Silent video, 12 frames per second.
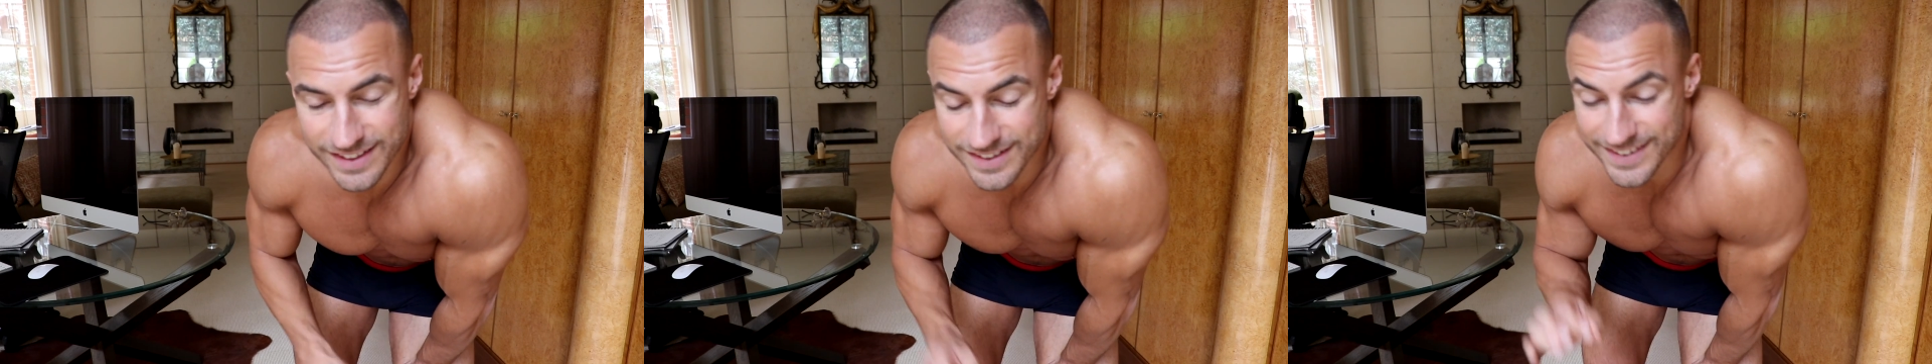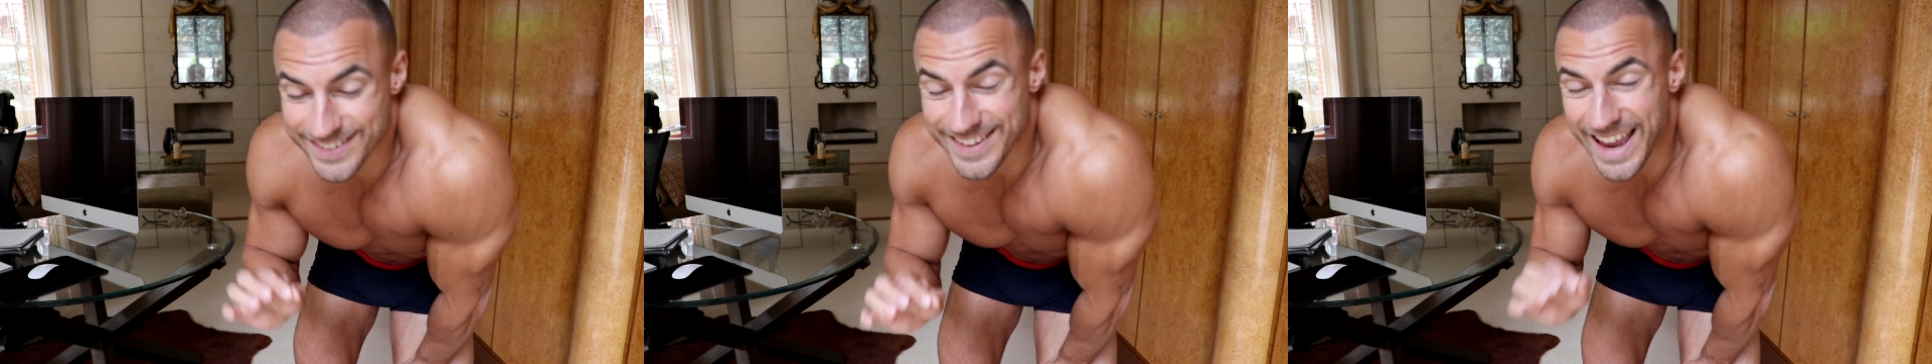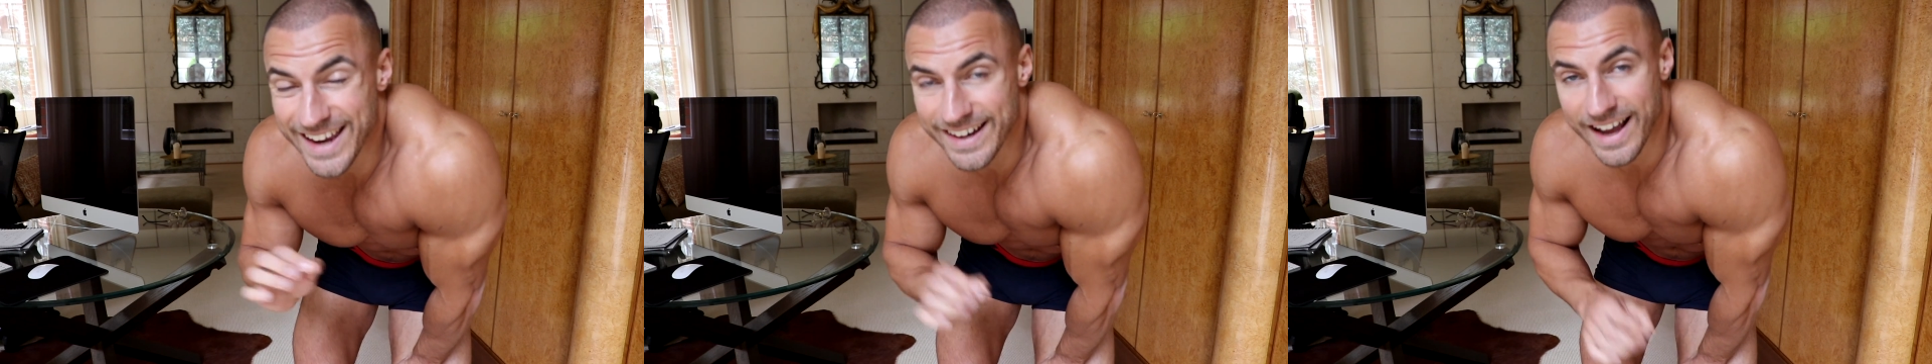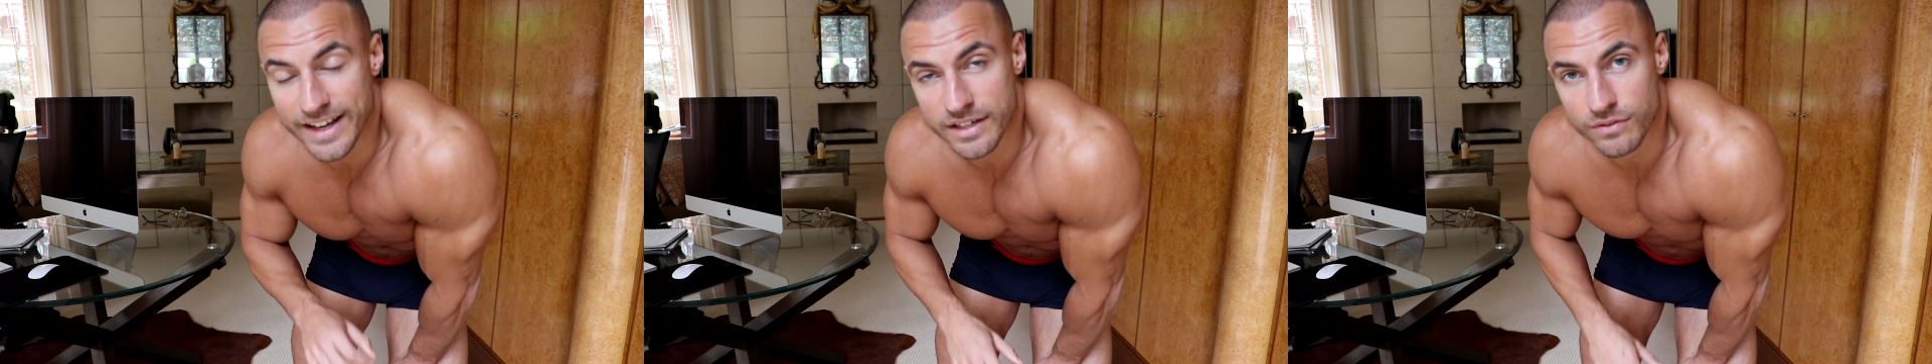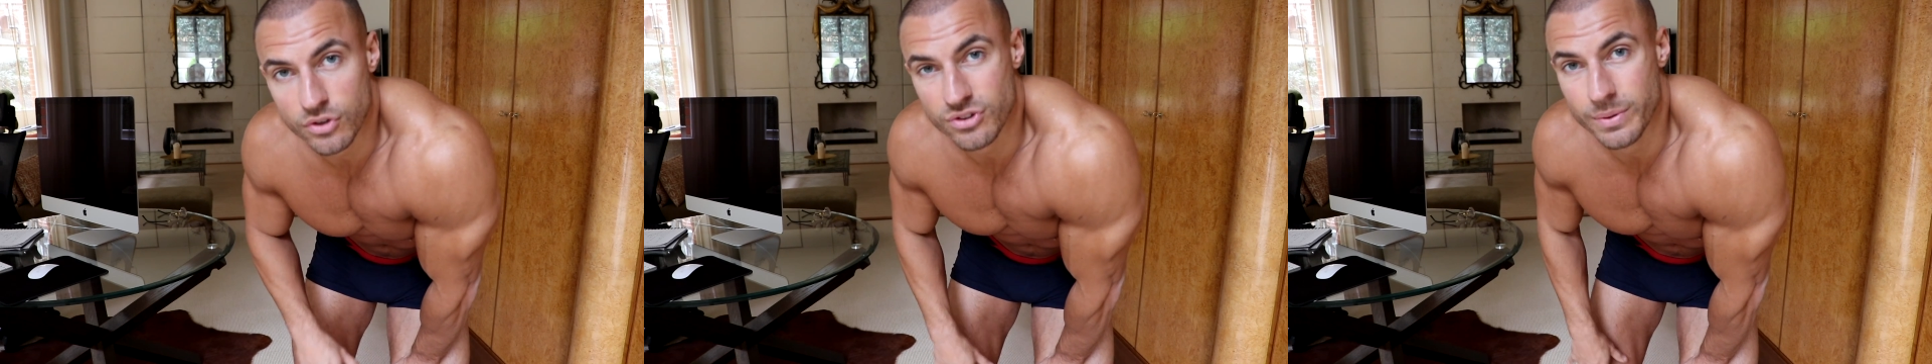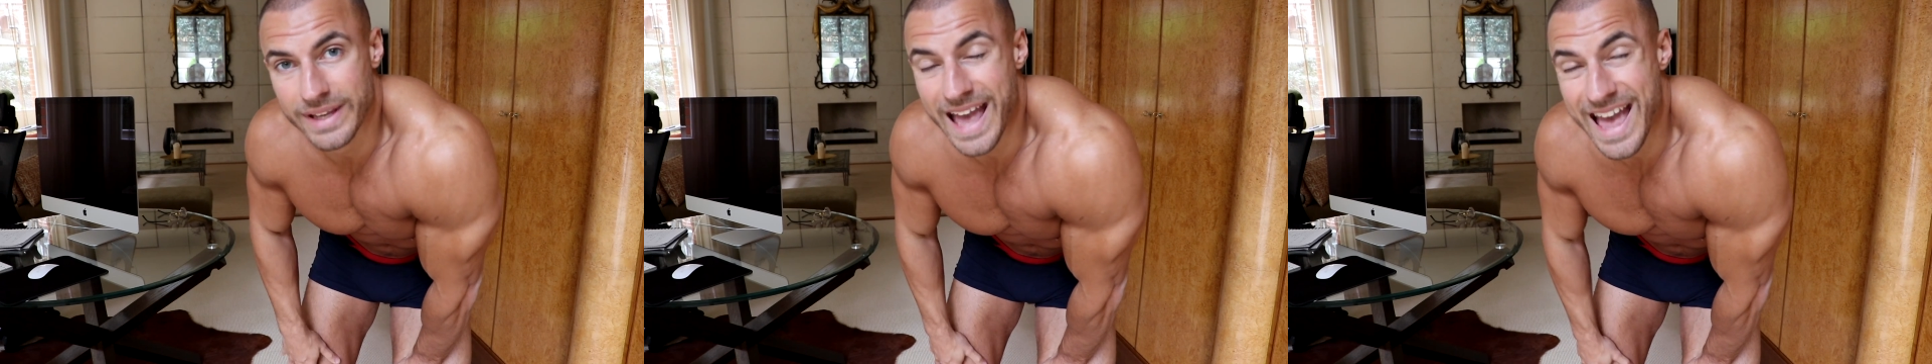This is day 9, I'm not
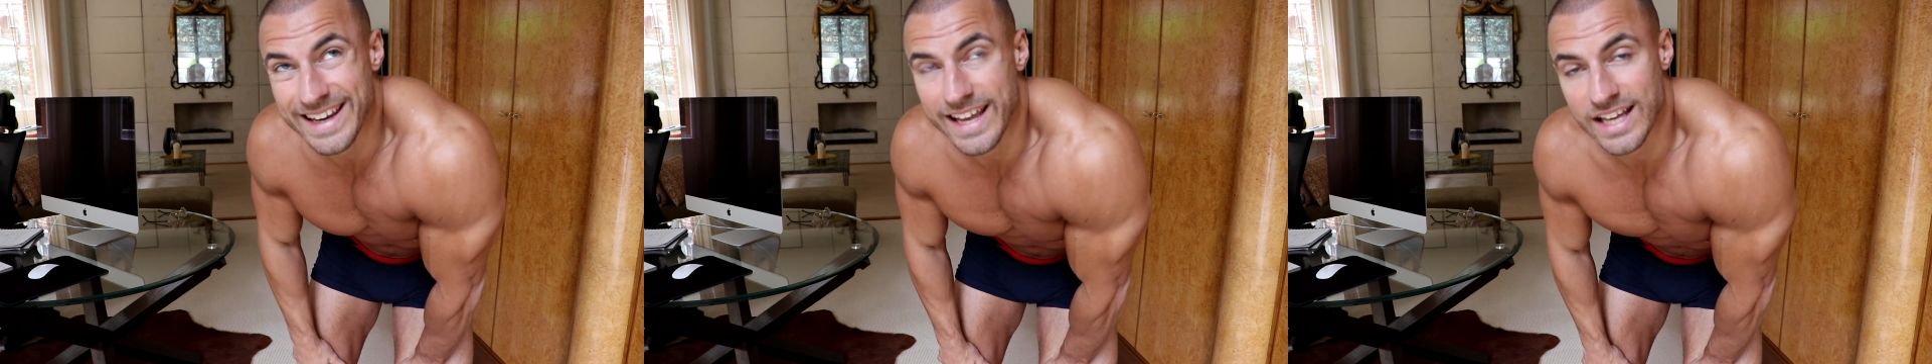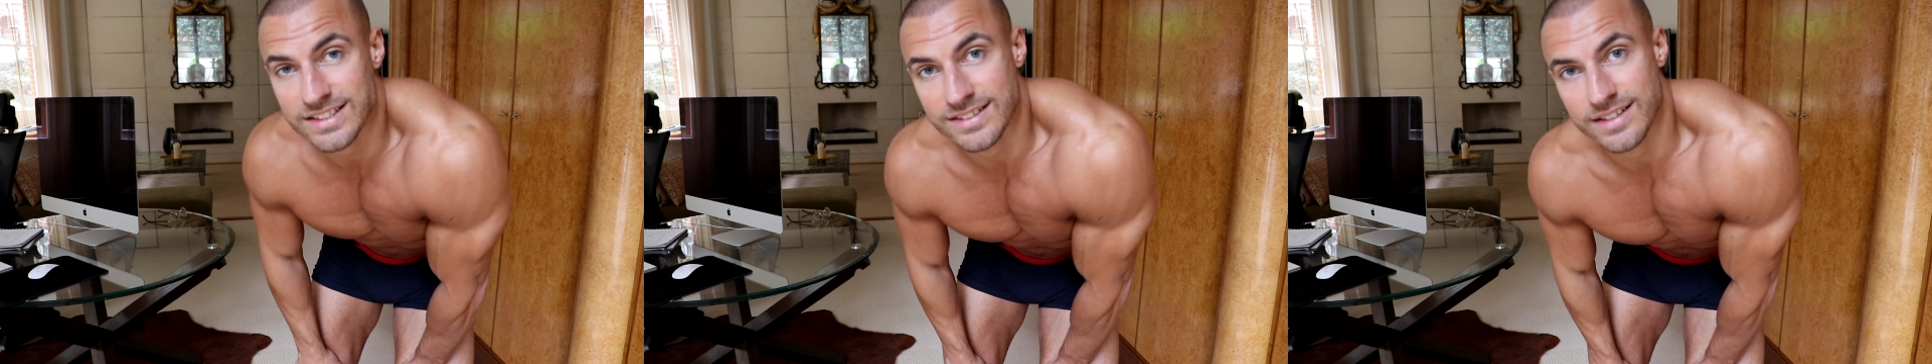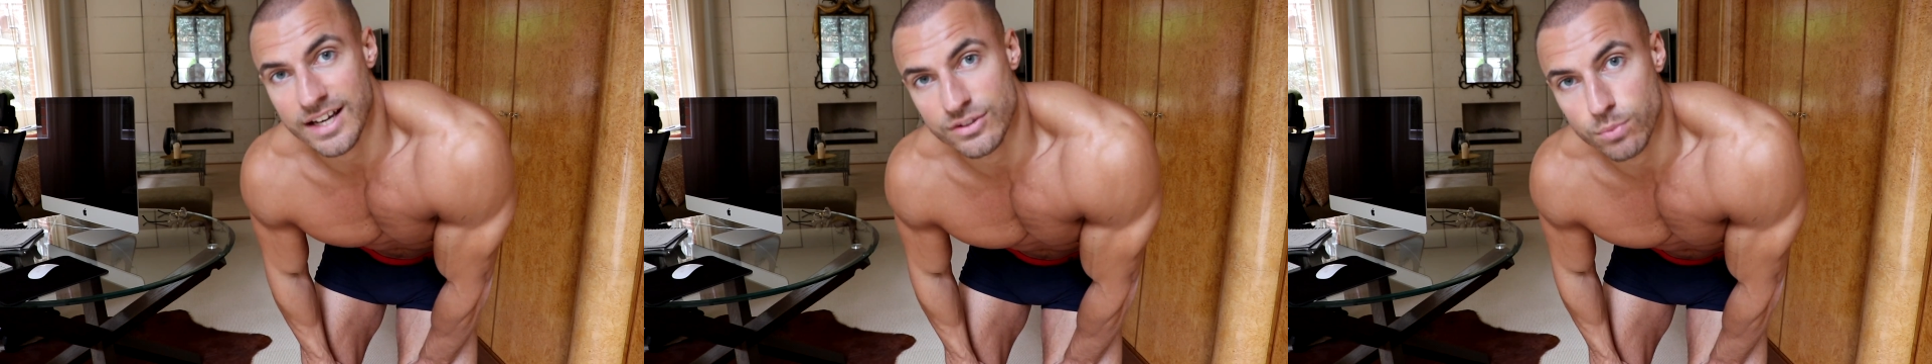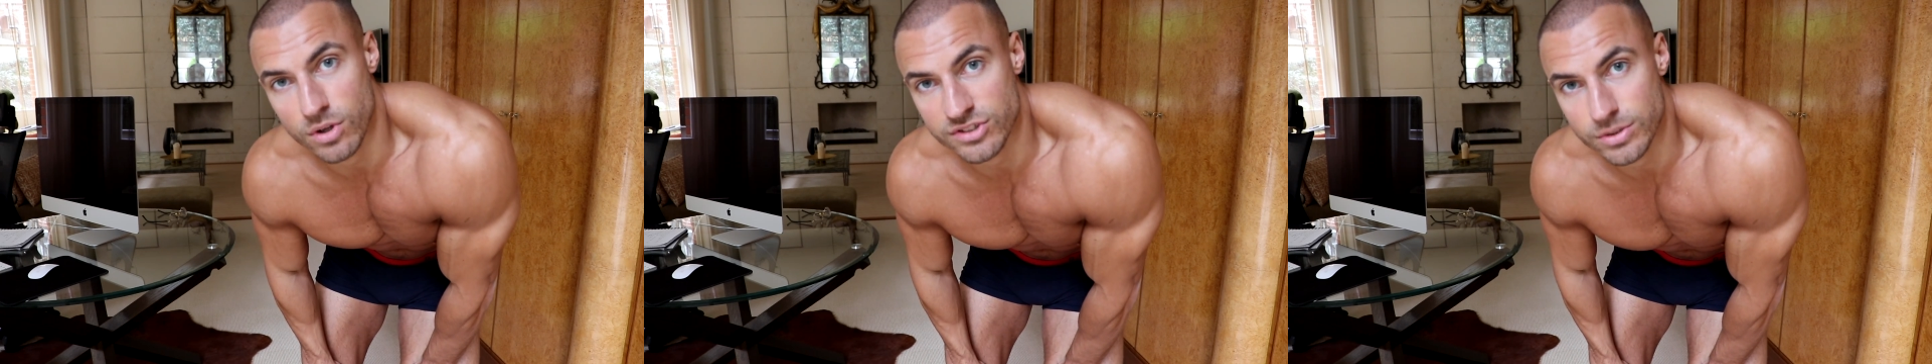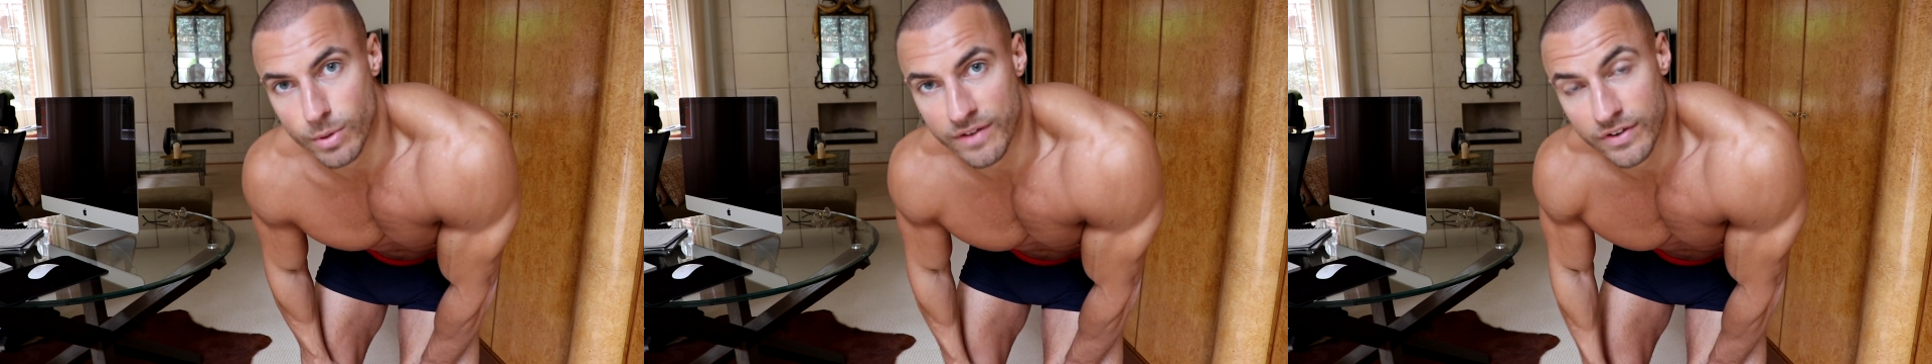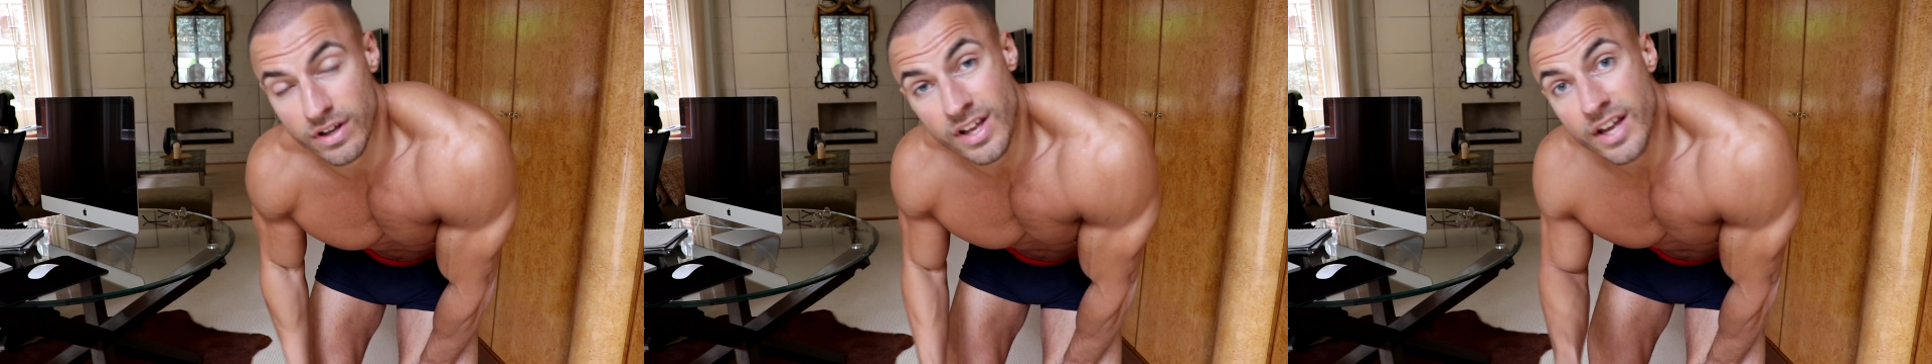doing any exercise
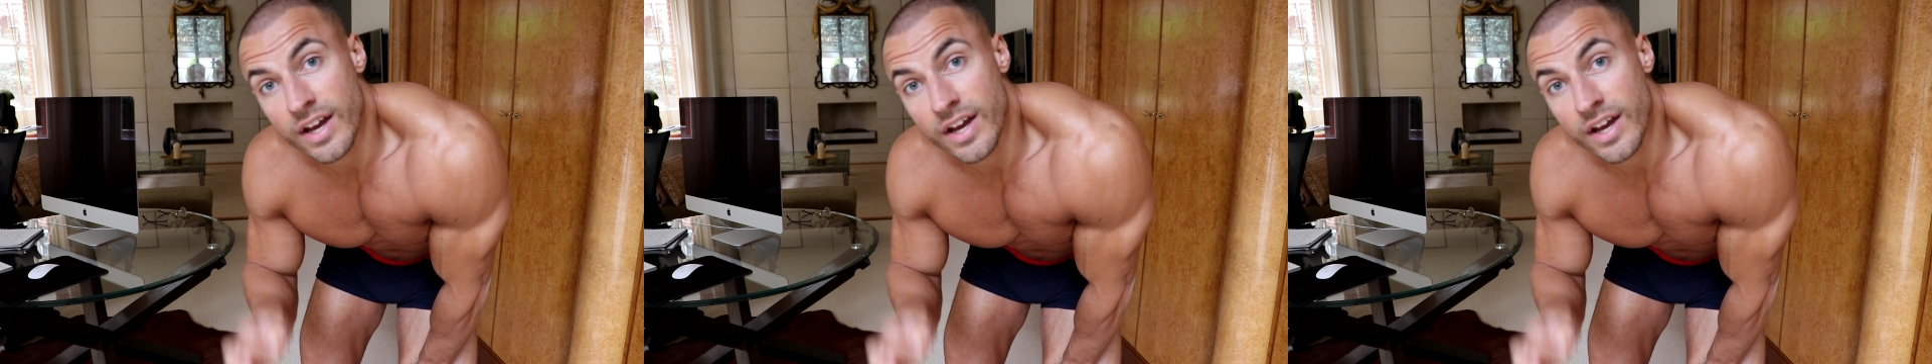whatsoever.